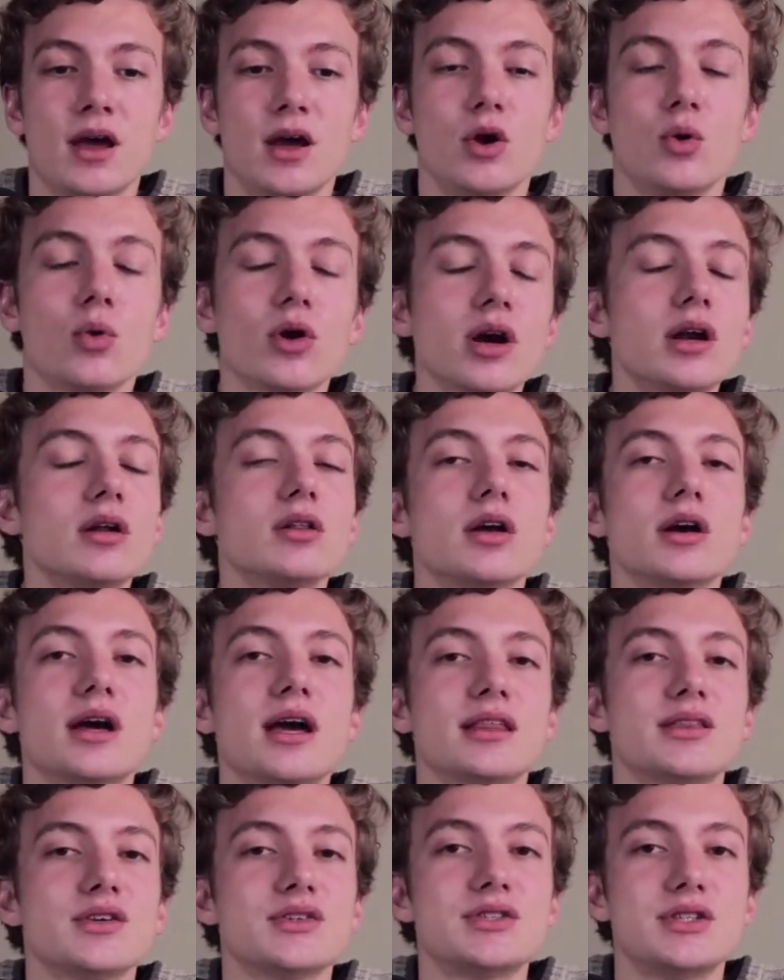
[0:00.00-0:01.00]
We're going to look
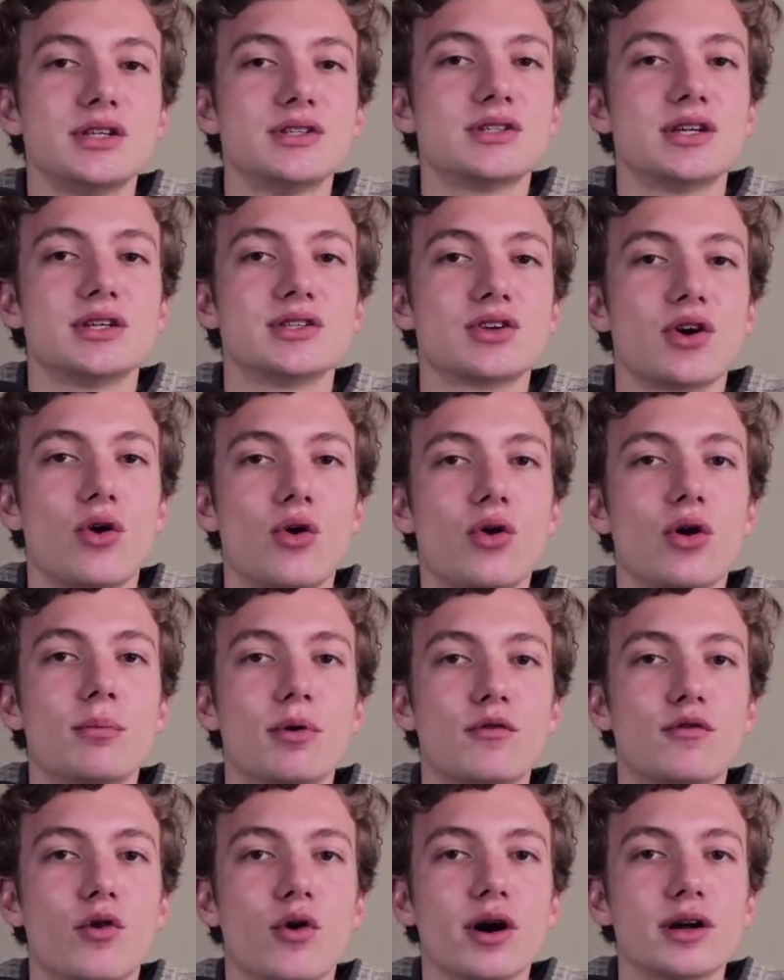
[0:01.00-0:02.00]
at this season as a whole
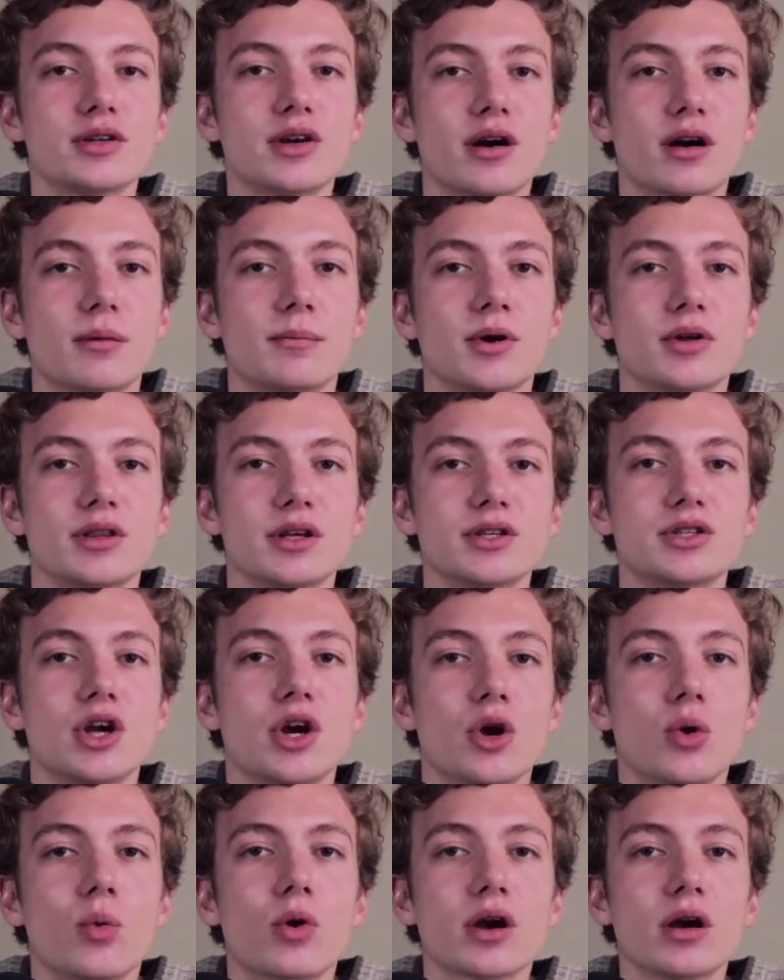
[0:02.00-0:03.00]
before I talk about this.
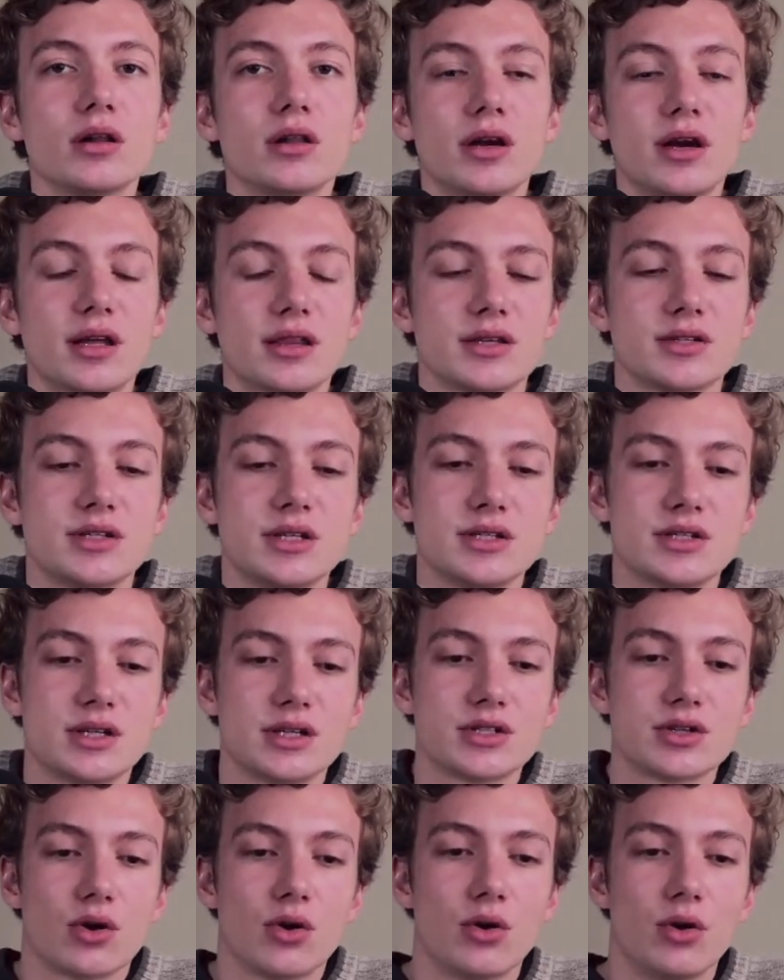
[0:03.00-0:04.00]
We're going to look at the season
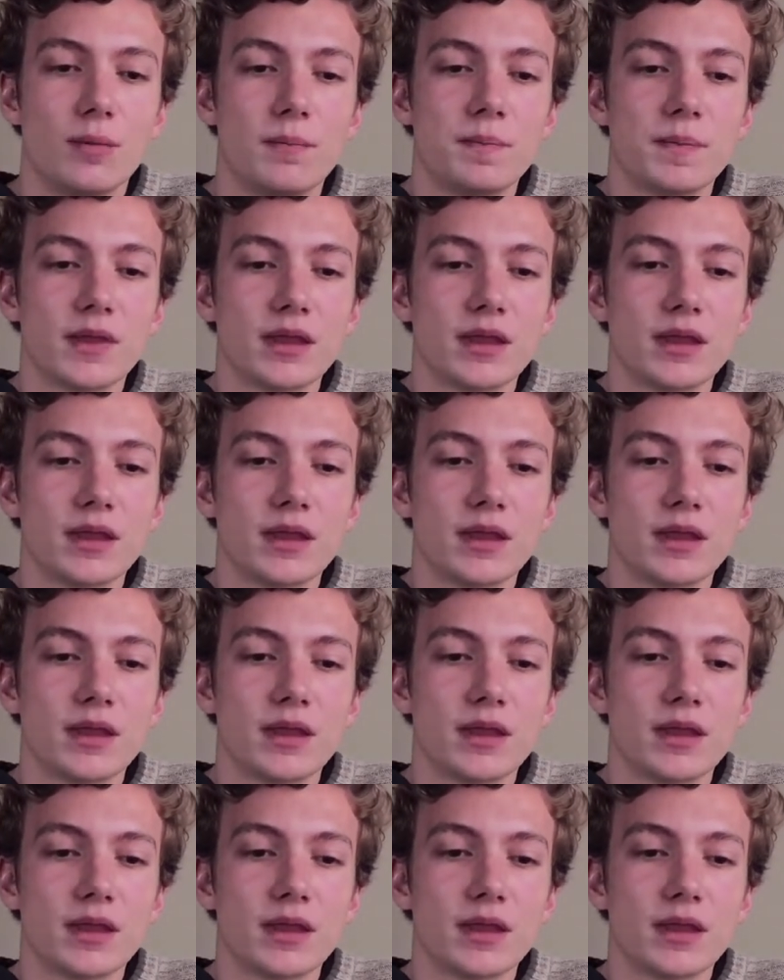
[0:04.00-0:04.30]
as a whole.